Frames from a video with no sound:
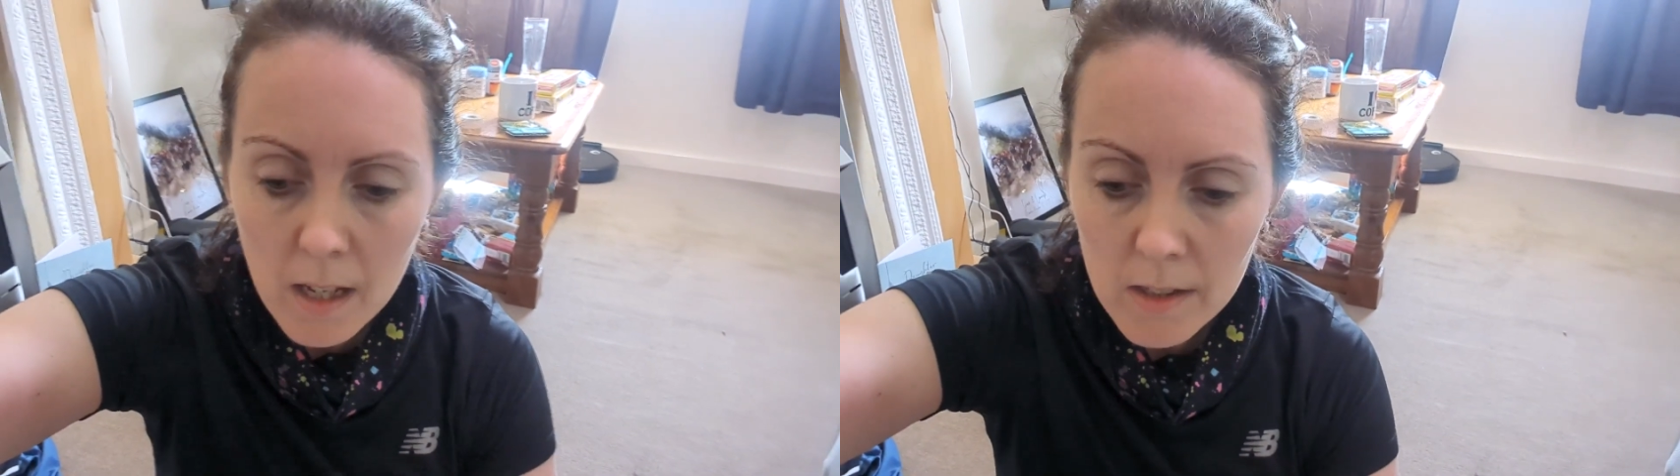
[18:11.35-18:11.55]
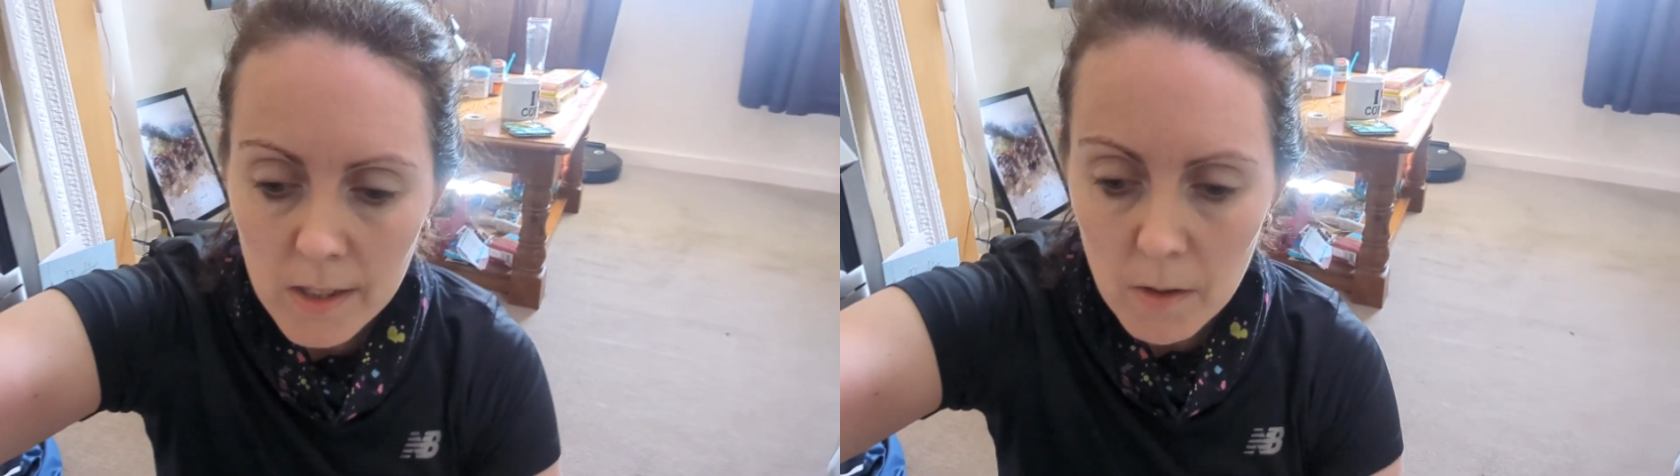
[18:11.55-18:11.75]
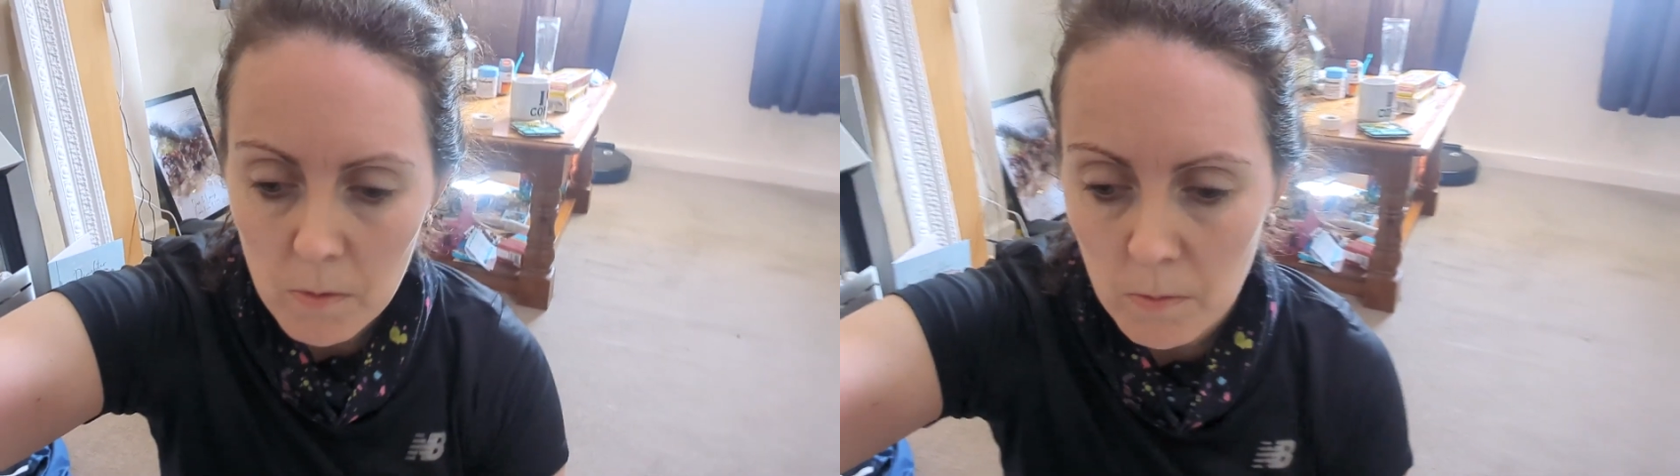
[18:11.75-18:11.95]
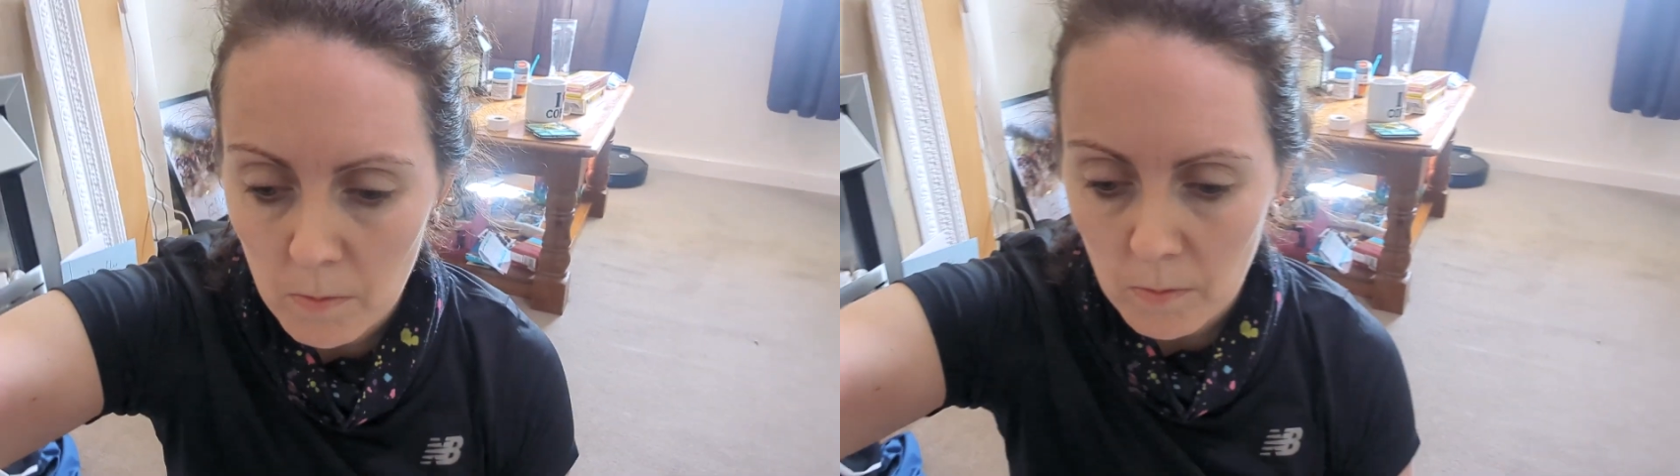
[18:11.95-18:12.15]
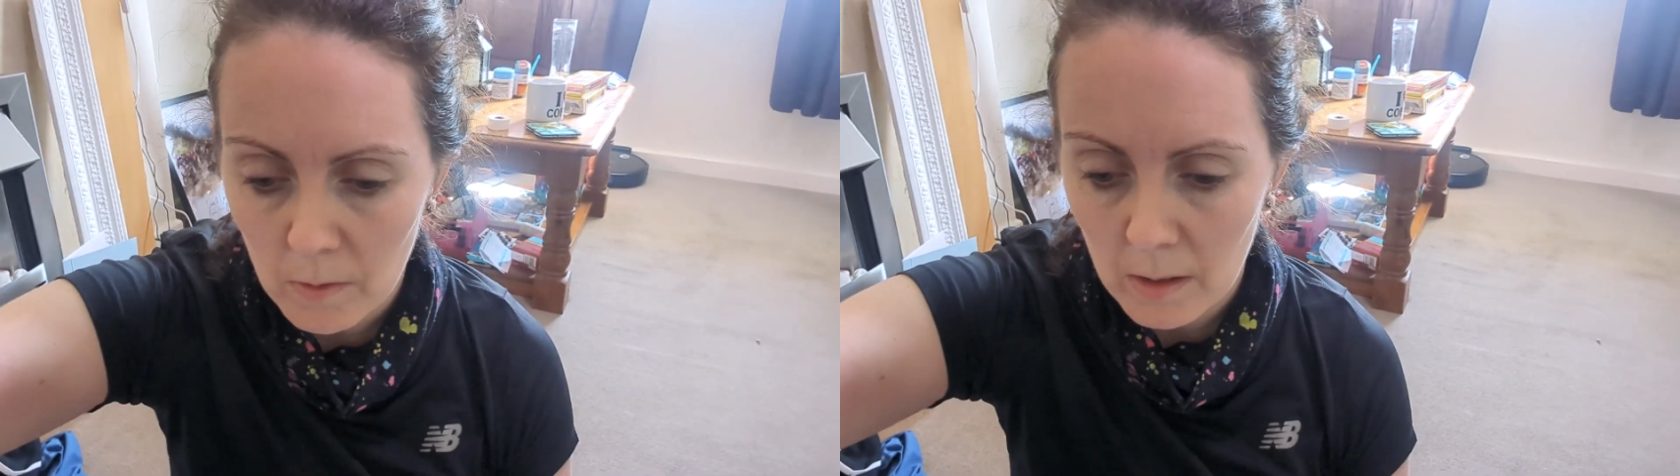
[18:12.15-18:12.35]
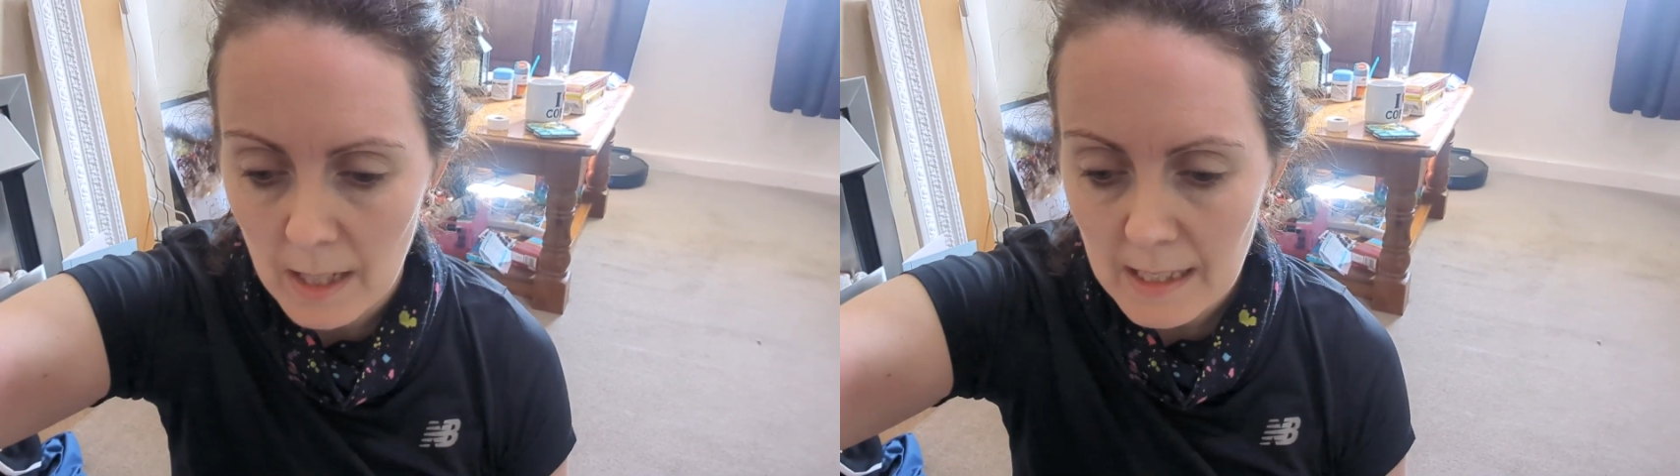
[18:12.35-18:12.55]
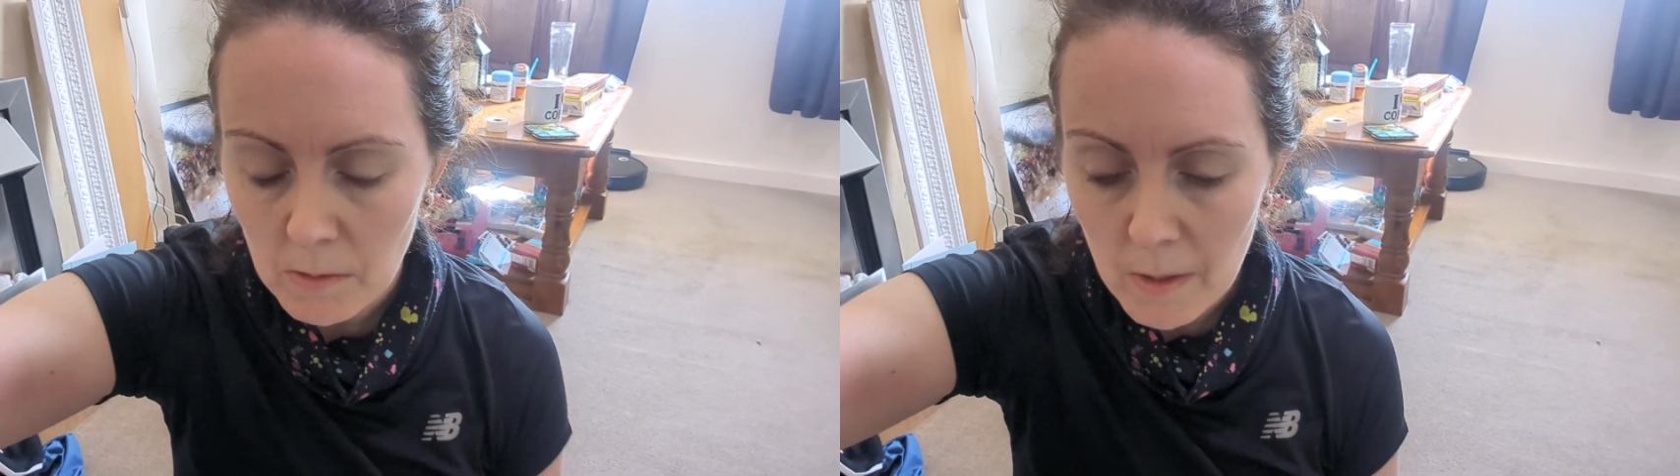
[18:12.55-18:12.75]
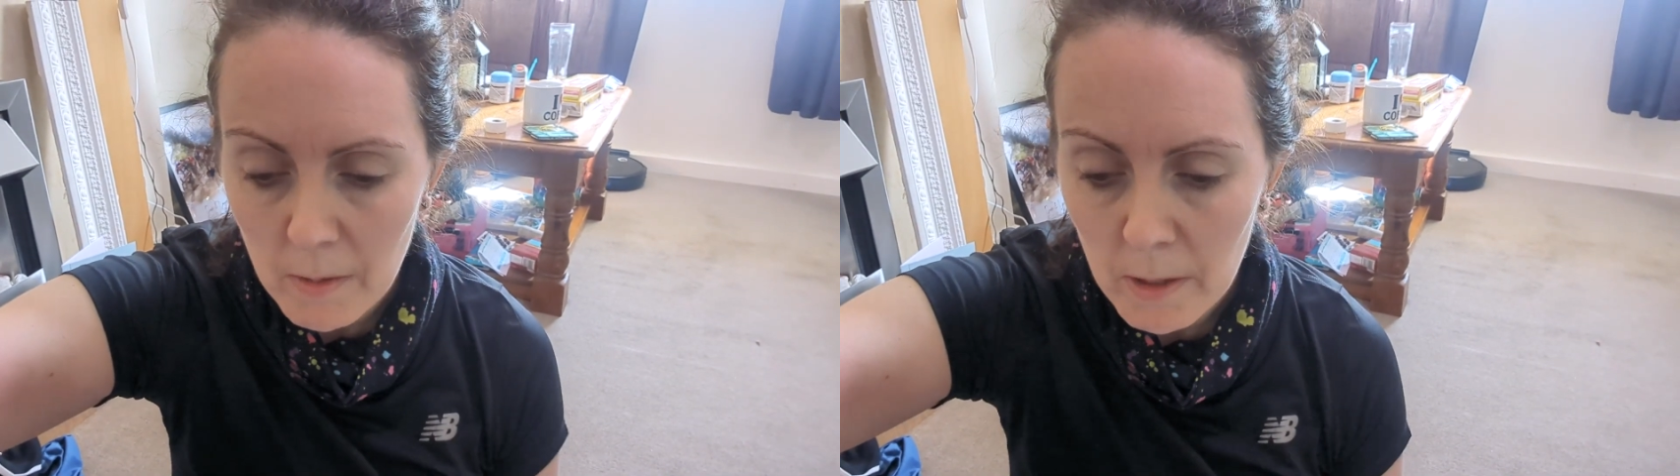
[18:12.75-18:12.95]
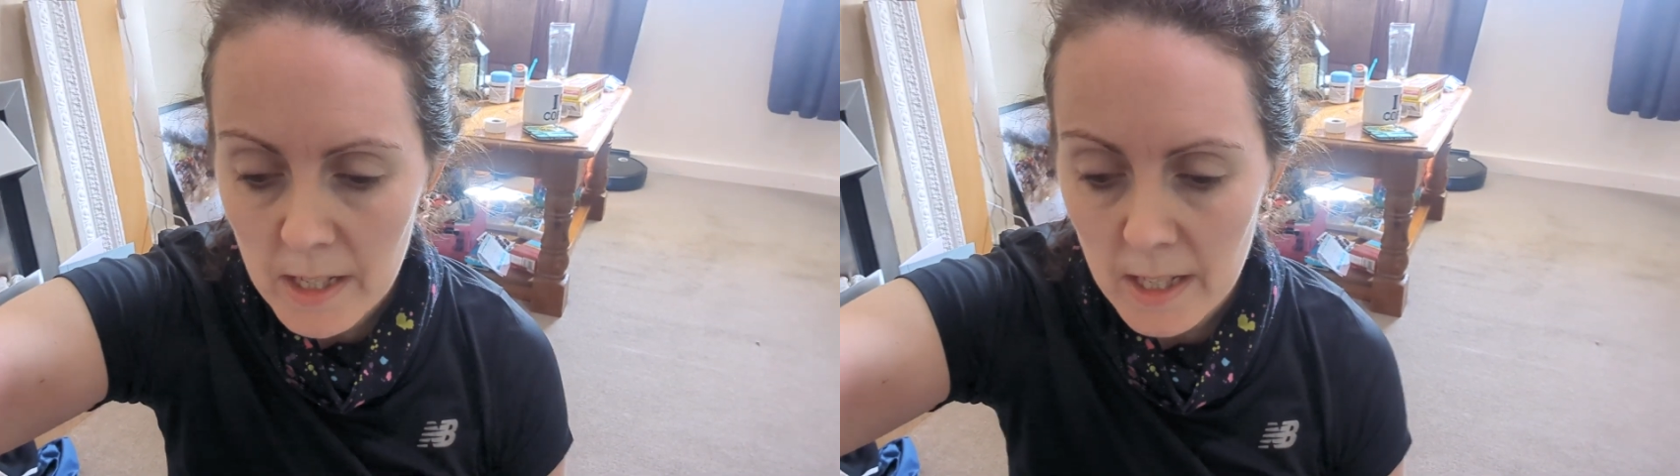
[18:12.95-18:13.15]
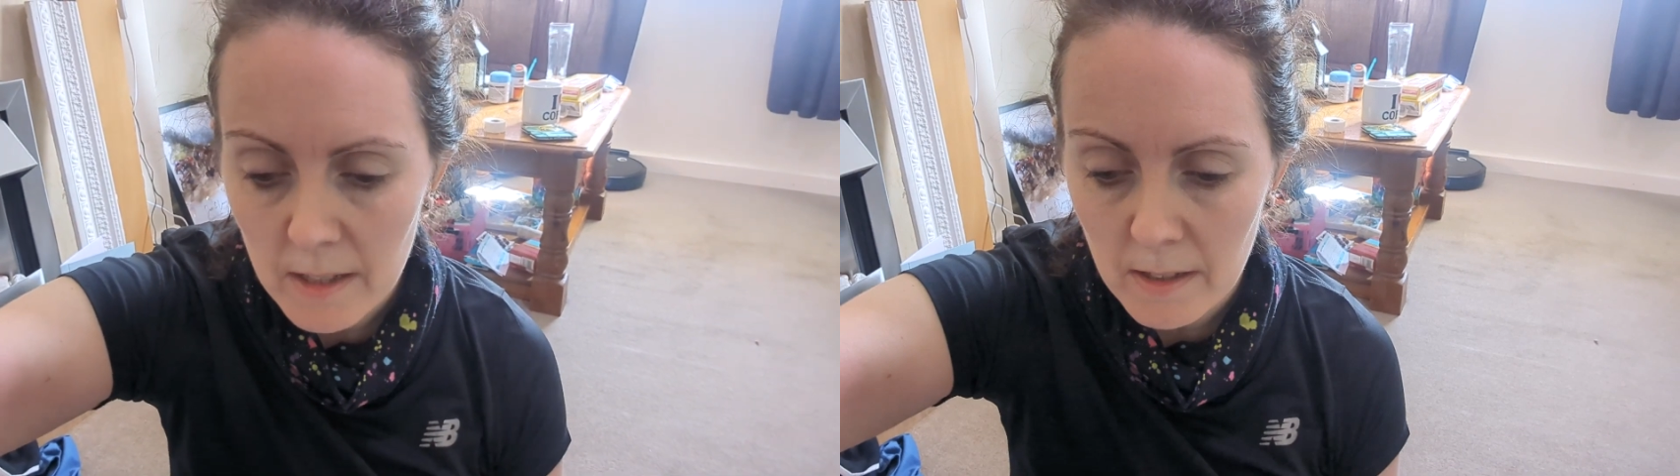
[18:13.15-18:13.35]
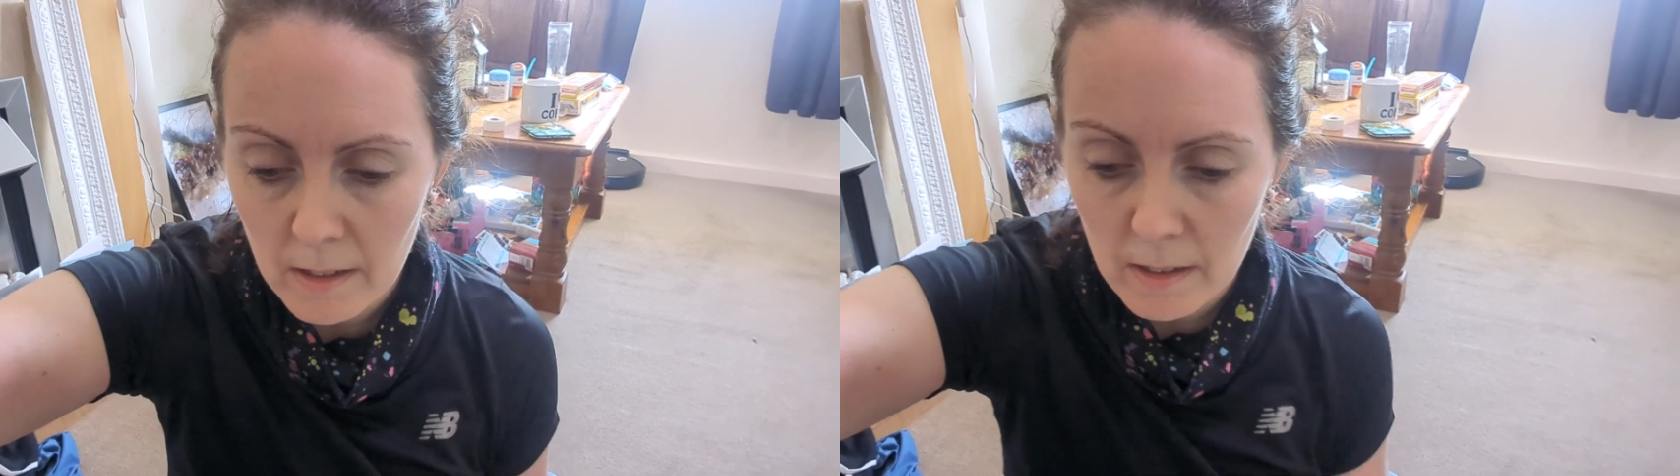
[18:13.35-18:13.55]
So last week we did